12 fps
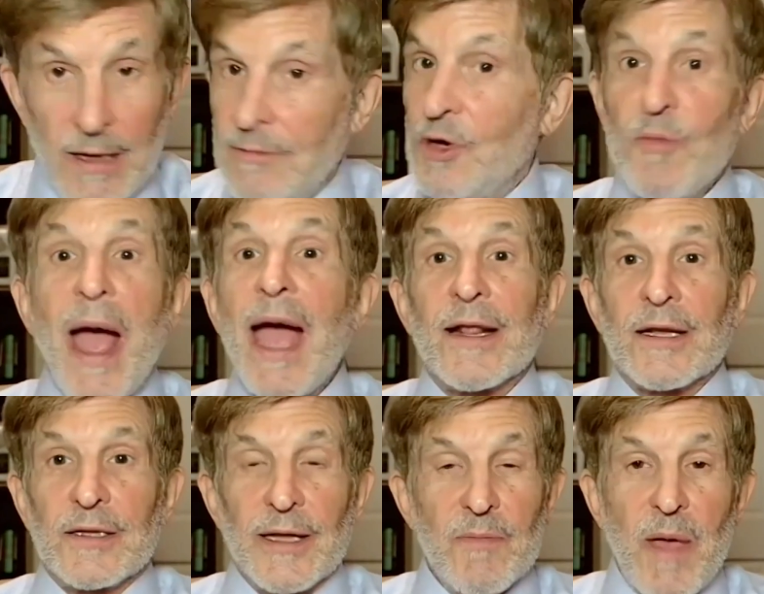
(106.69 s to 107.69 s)

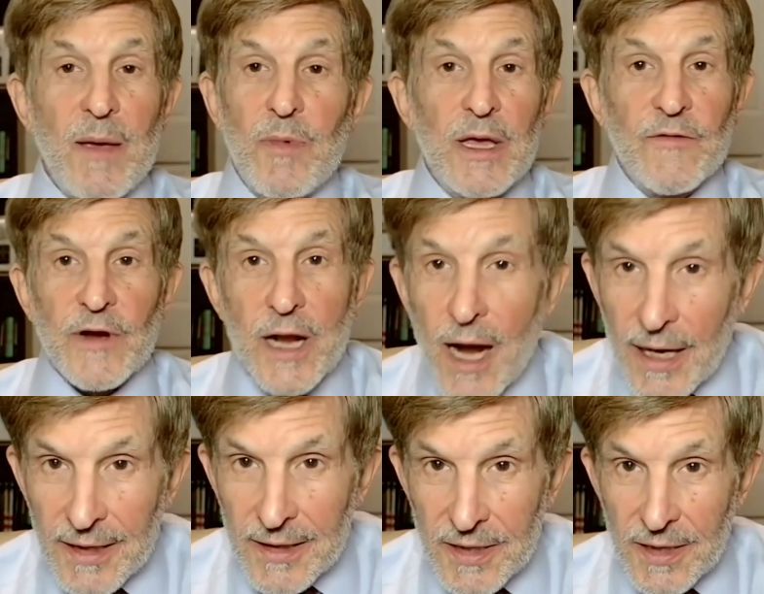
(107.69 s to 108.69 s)
Dramatically, maybe even cut
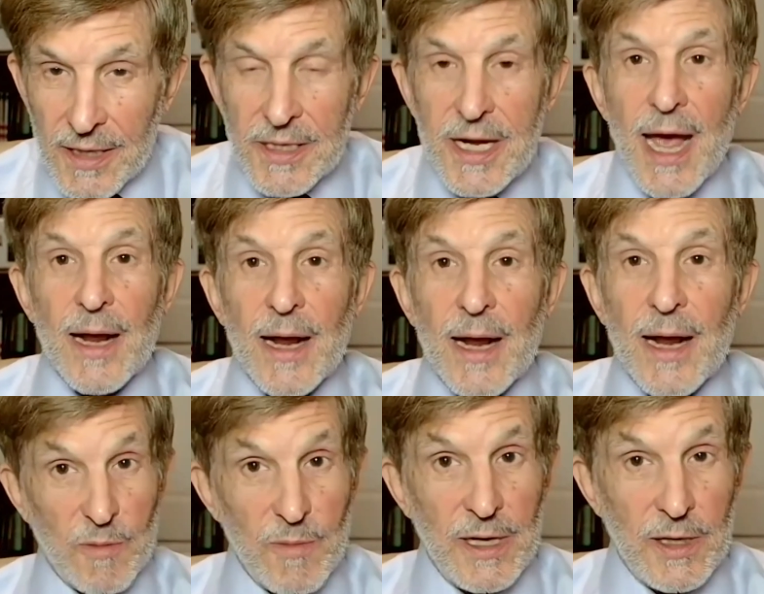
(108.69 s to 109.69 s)
into the debt, which
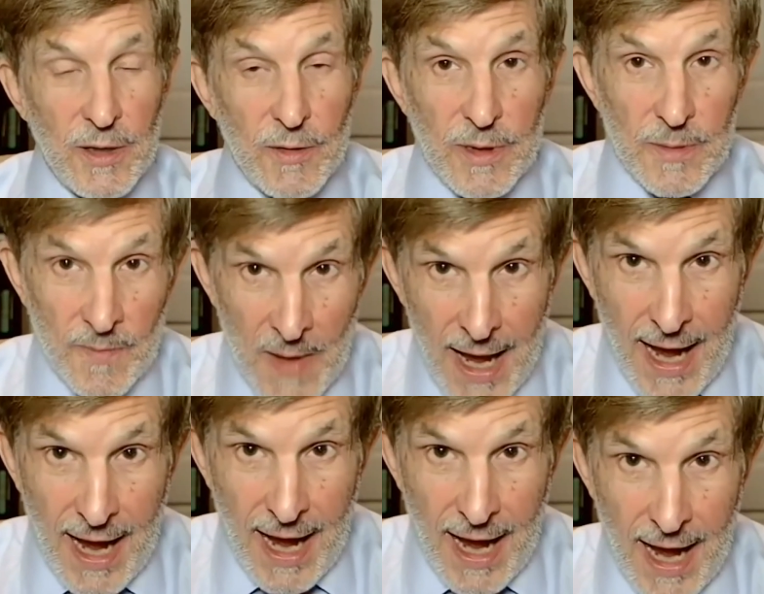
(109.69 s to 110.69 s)
would mean you would
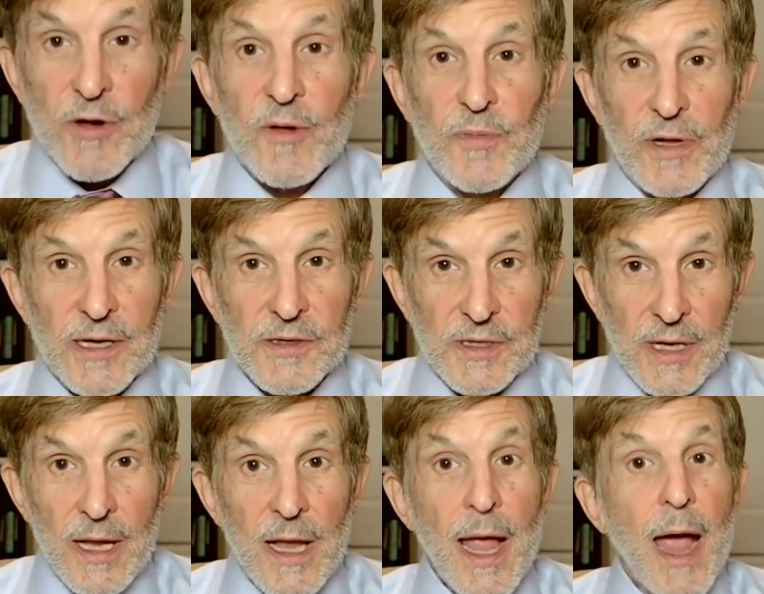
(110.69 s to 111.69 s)
have a surplus.
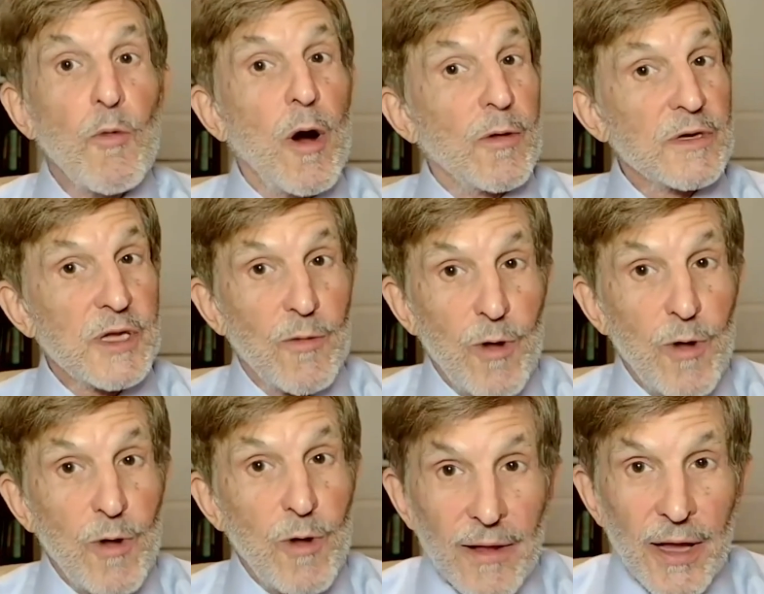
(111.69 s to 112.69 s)
And what was the
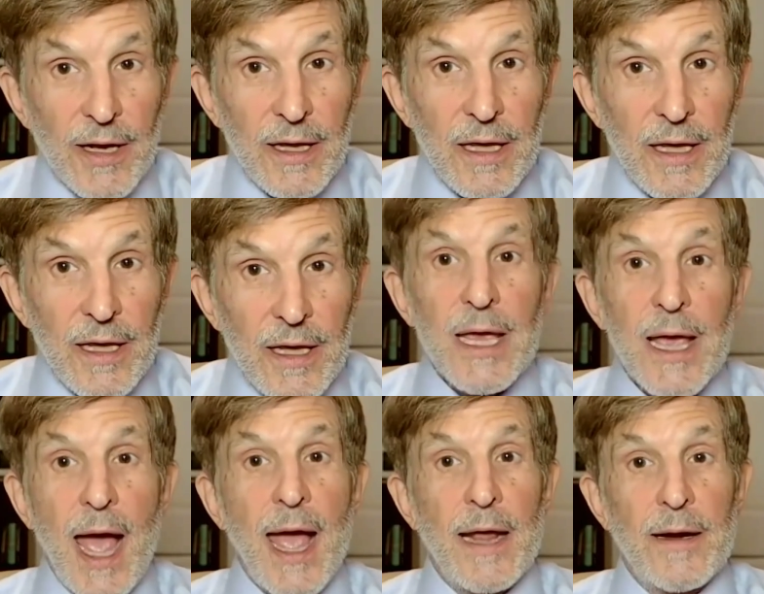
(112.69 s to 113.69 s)
reality? He
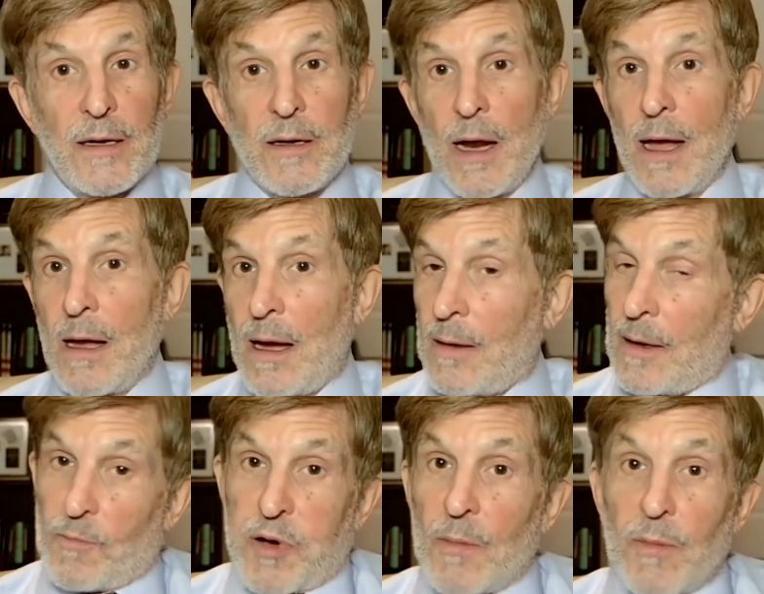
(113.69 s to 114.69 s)
added
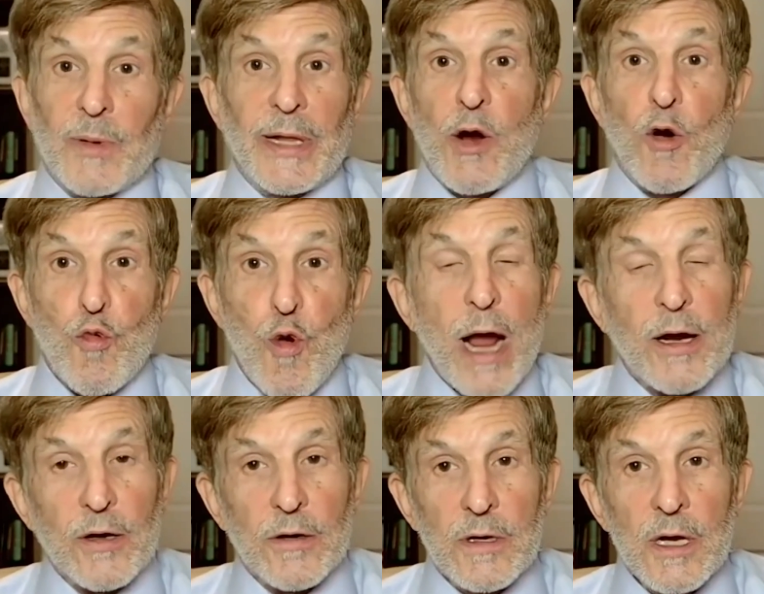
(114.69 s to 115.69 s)
probably a
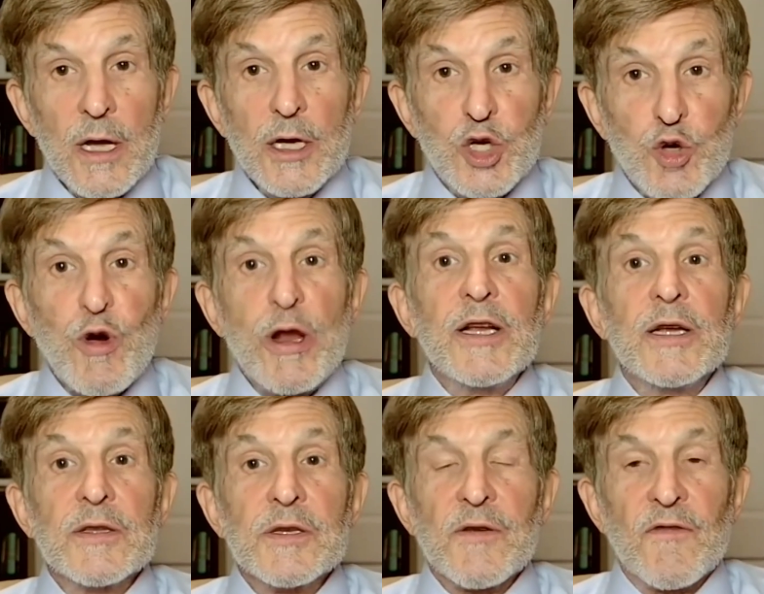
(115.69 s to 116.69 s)
record
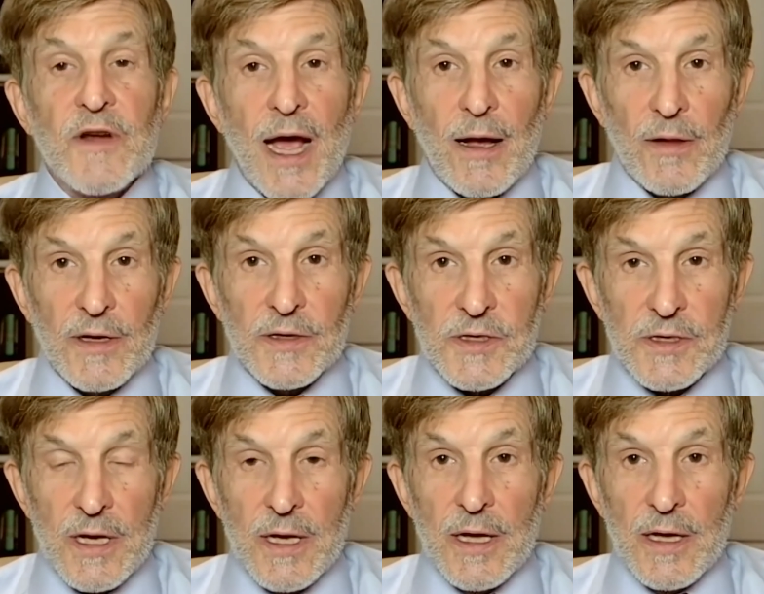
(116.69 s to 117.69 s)
trillions of dollars
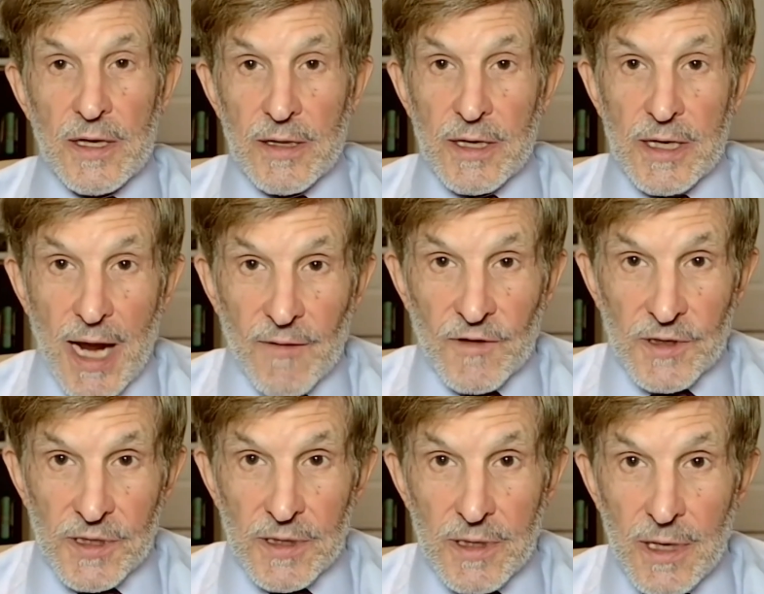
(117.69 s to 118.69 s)
to the
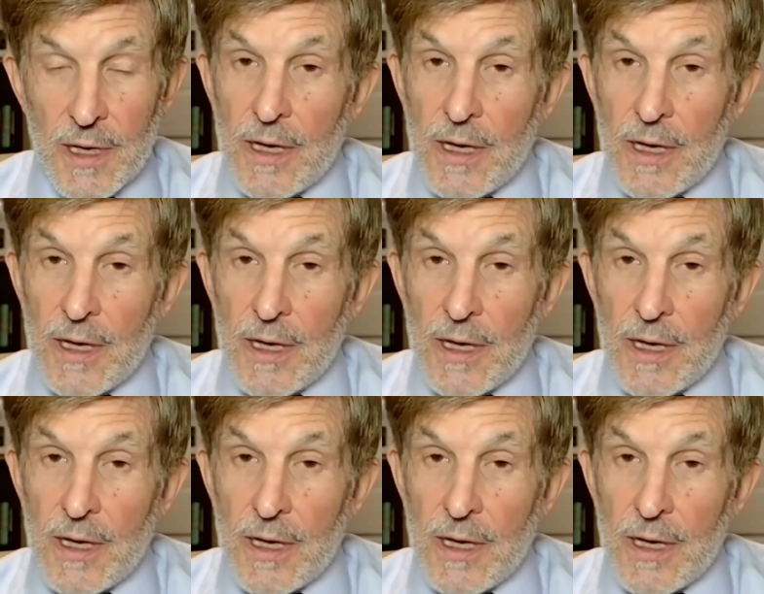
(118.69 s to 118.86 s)
deficit.